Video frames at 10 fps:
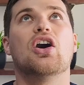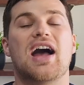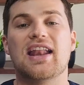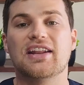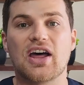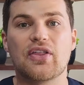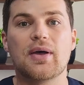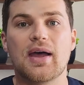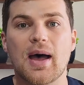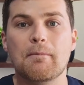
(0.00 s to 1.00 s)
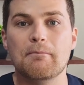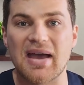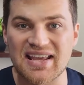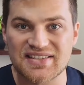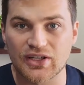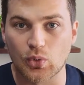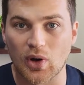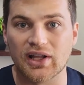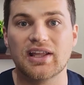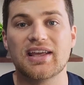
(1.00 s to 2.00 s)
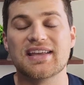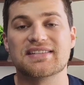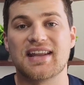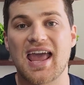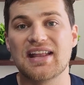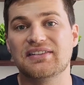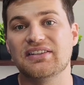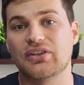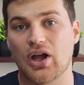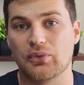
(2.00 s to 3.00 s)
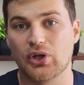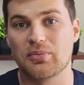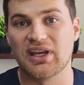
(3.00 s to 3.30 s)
Oh, and another amazing one is an anti-diarrheal